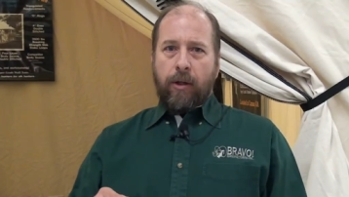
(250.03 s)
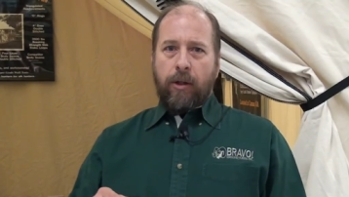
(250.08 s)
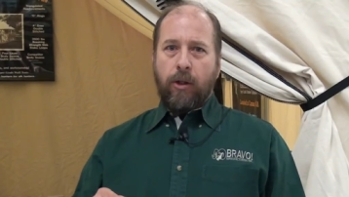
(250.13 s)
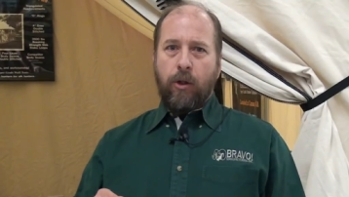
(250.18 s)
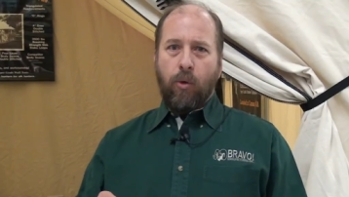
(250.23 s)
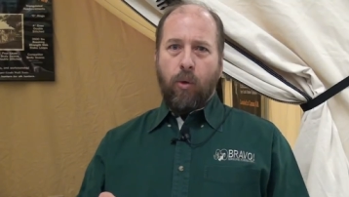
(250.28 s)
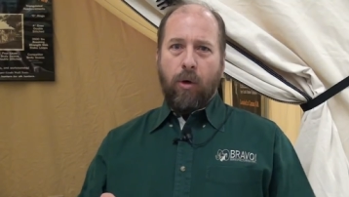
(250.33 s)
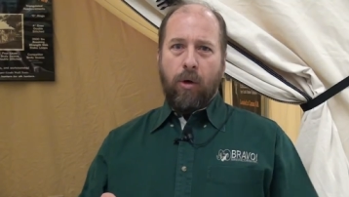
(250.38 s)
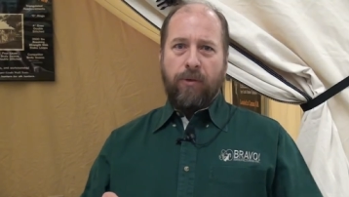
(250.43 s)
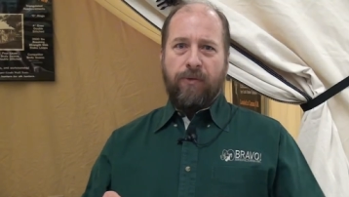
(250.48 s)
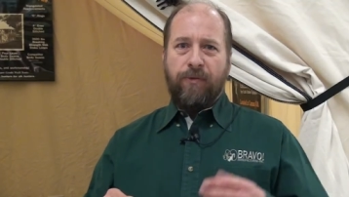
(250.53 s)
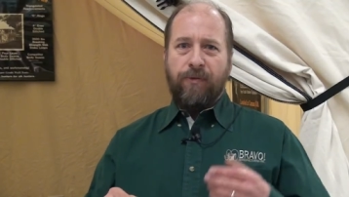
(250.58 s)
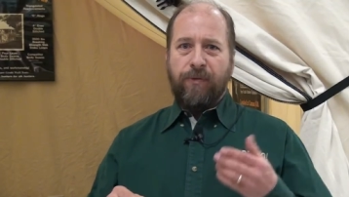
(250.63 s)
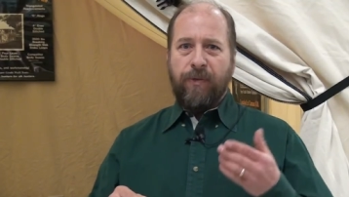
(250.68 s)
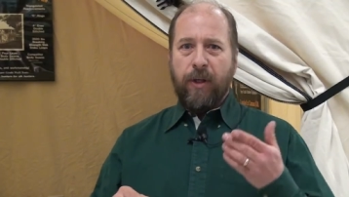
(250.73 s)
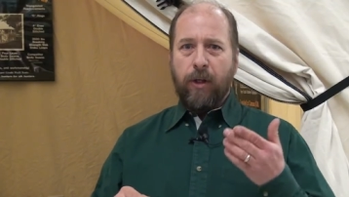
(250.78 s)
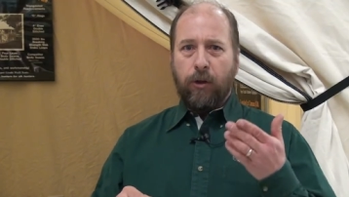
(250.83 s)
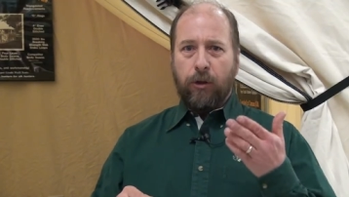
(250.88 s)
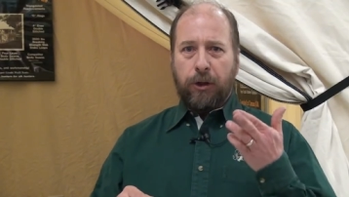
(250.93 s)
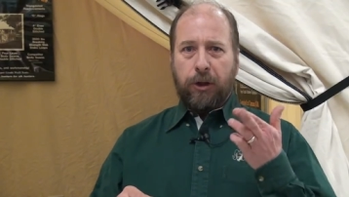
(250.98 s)
Your
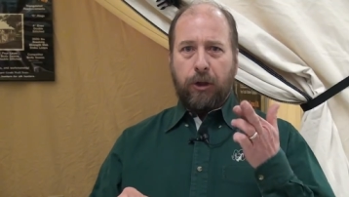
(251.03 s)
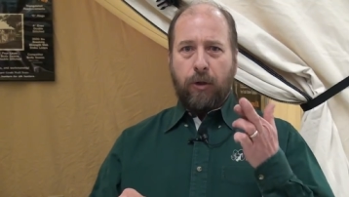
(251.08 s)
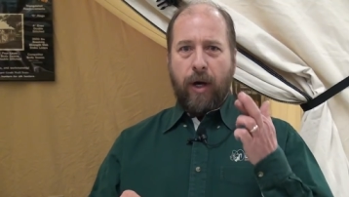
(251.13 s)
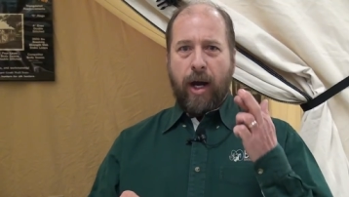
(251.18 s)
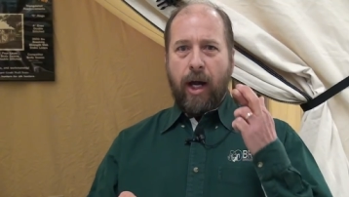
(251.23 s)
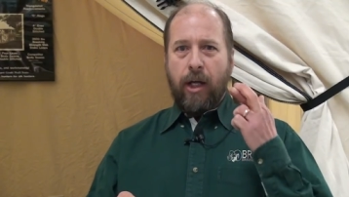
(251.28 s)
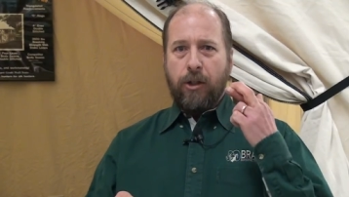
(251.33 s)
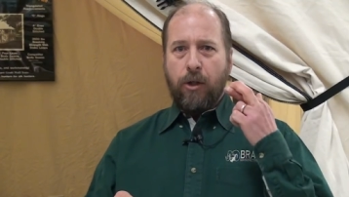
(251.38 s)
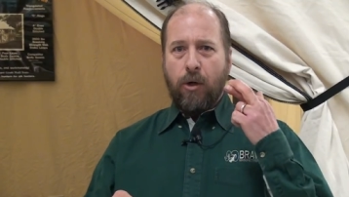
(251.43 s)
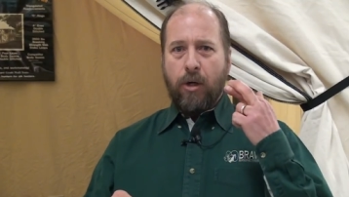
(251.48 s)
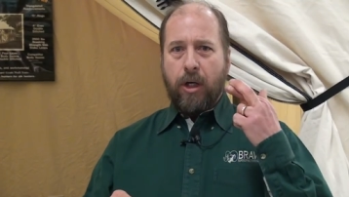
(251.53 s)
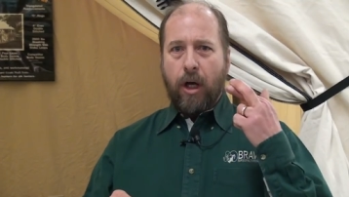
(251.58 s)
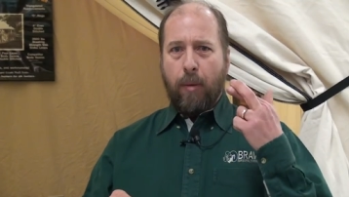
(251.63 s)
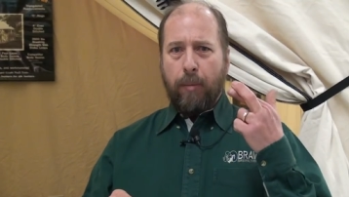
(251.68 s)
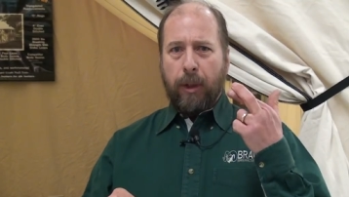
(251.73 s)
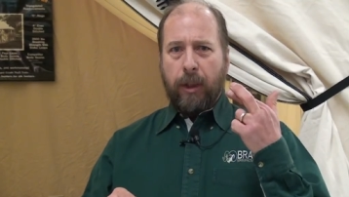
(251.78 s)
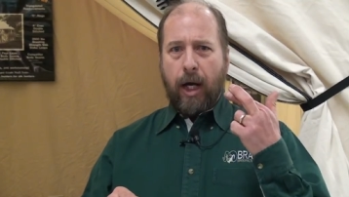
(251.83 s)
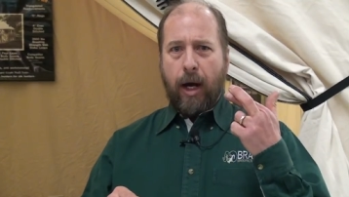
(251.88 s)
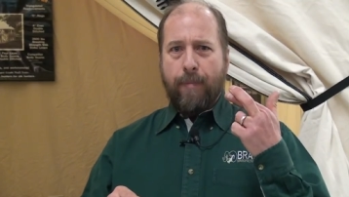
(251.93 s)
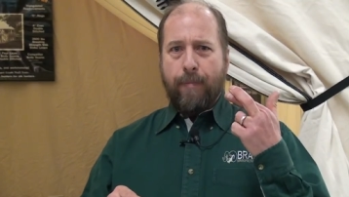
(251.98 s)
fill strands are
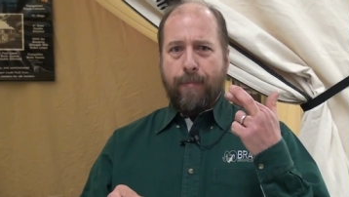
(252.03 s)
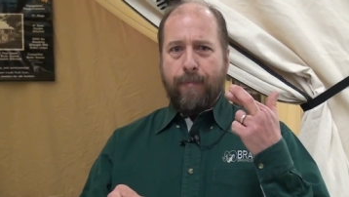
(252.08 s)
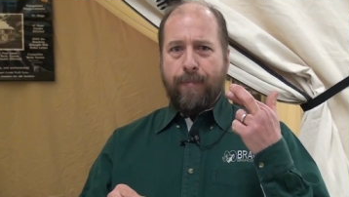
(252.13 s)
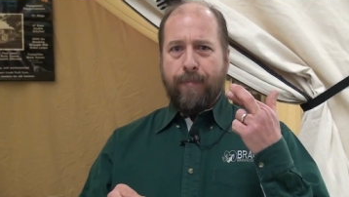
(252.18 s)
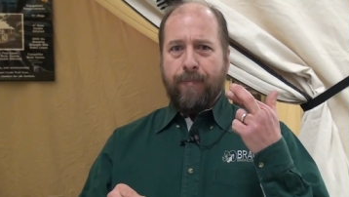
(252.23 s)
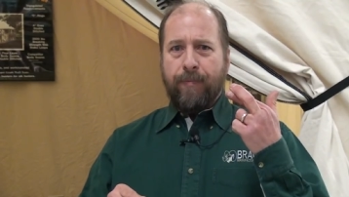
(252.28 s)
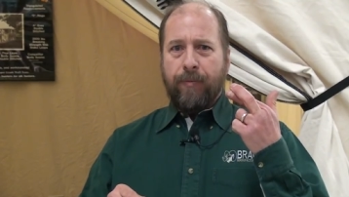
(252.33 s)
doubled up,